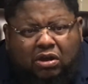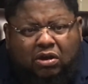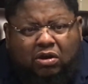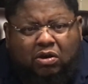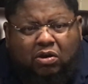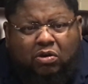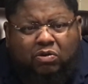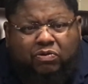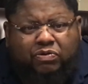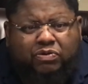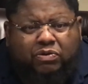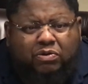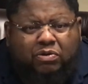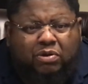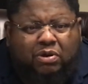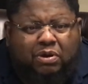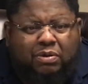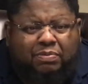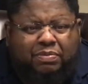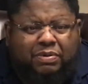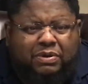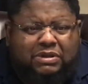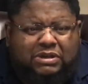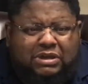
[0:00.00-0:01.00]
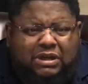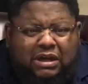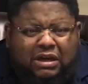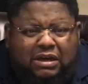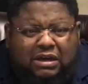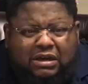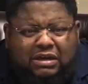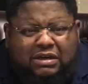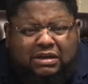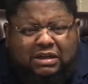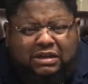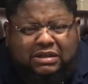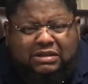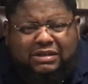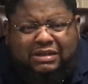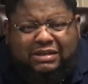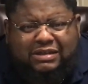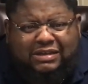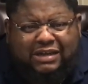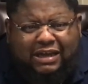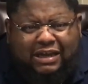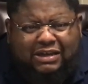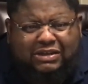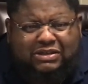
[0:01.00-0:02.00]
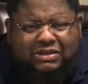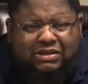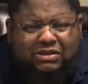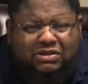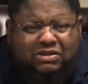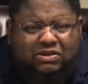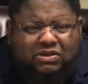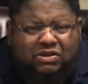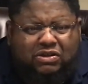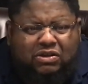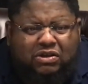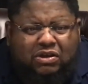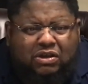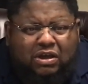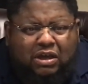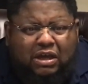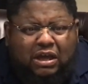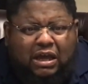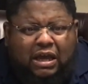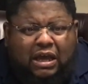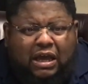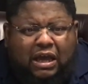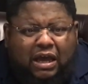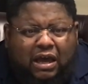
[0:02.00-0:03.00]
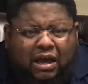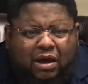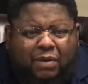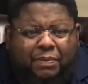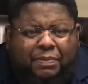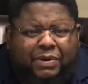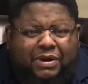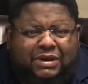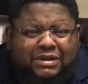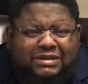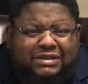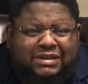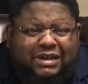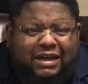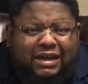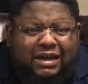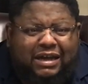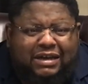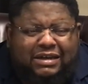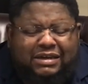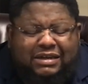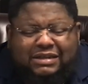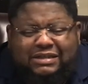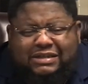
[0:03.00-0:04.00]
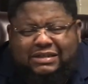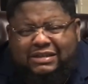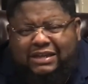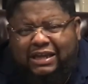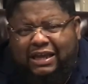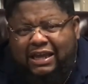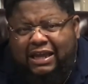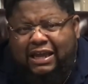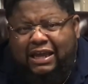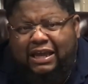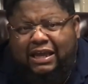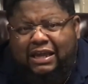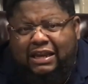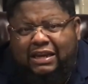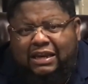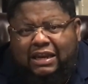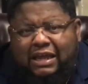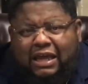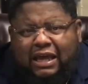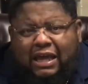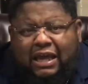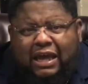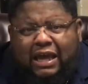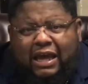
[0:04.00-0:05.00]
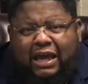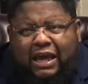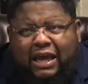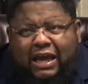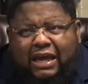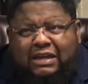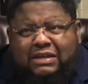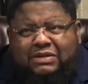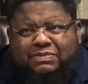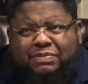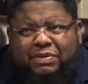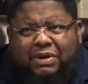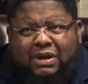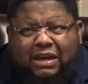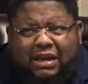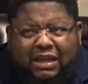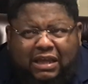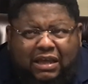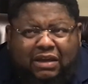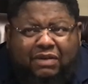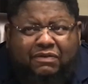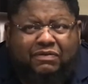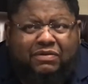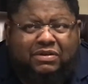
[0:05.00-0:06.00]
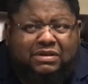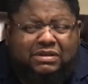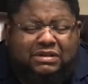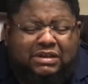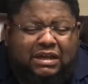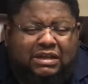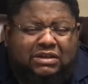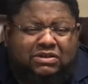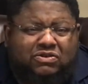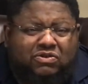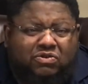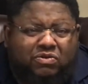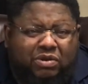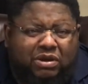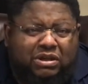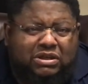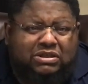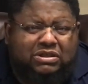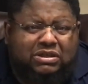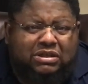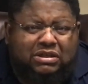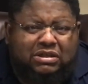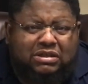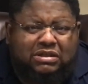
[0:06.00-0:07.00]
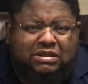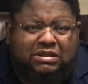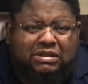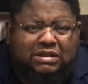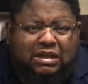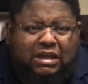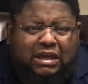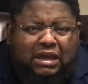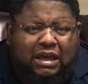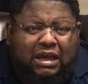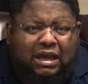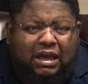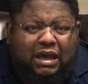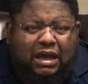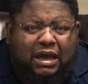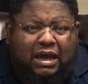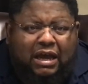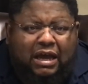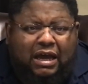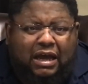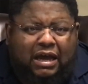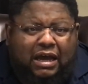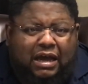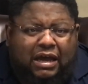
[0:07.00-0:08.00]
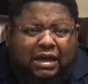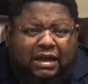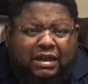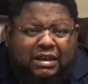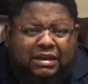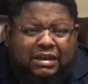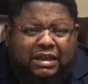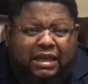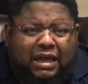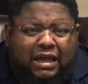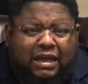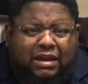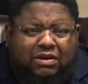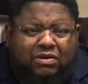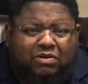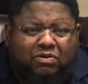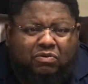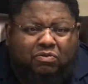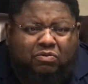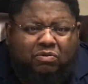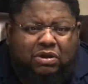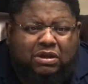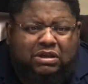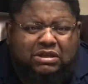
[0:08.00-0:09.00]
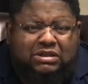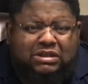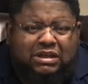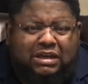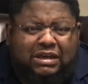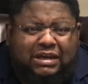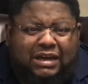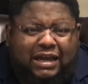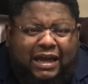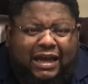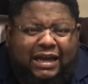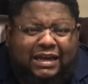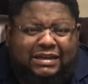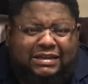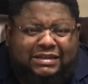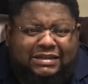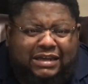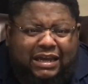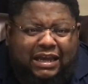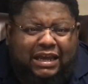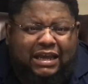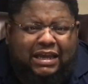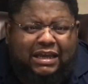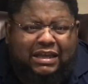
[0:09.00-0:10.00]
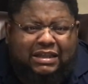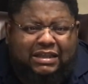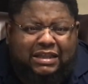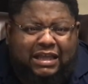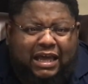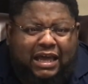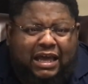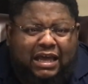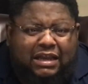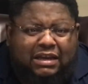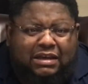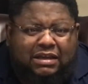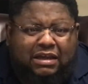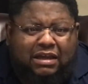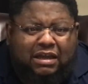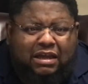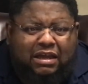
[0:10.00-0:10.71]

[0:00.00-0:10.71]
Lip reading: go through a particular dissertation to help us to understand as believers, as Christians, that we should not take that